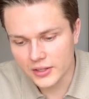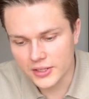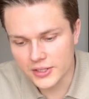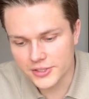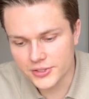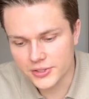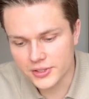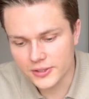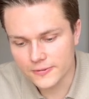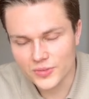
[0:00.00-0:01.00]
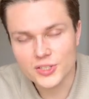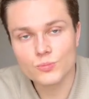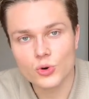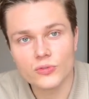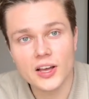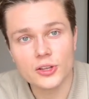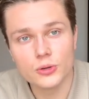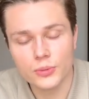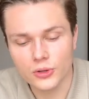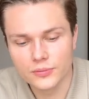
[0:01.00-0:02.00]
is more
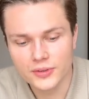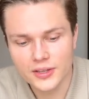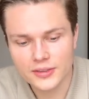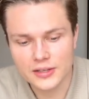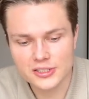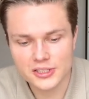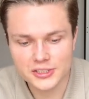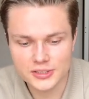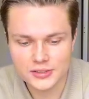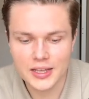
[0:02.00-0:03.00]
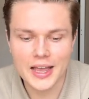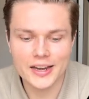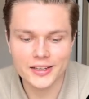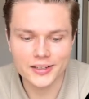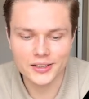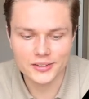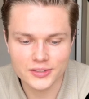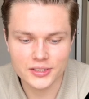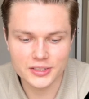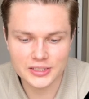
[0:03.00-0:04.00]
valuable than just adding
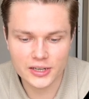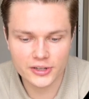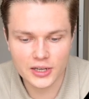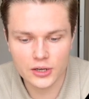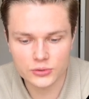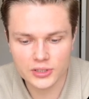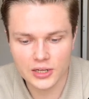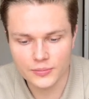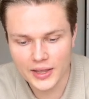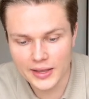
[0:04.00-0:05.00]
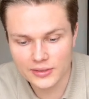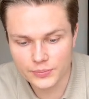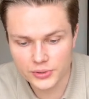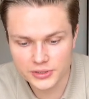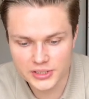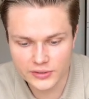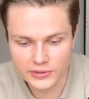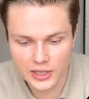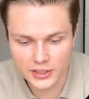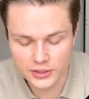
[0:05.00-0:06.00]
the desired outcome and the perceived
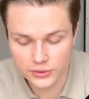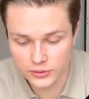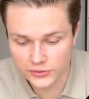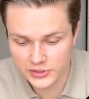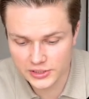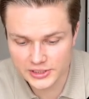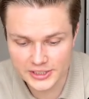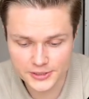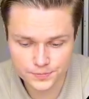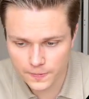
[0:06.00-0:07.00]
likelihood of success.